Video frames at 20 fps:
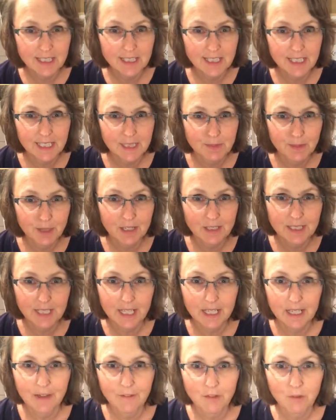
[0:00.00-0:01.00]
But
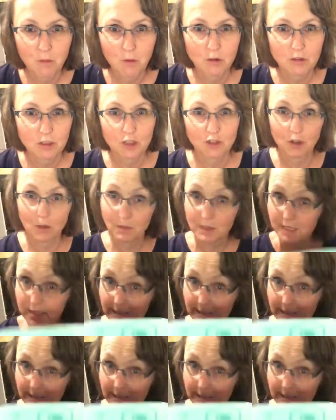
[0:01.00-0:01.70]
I do want to talk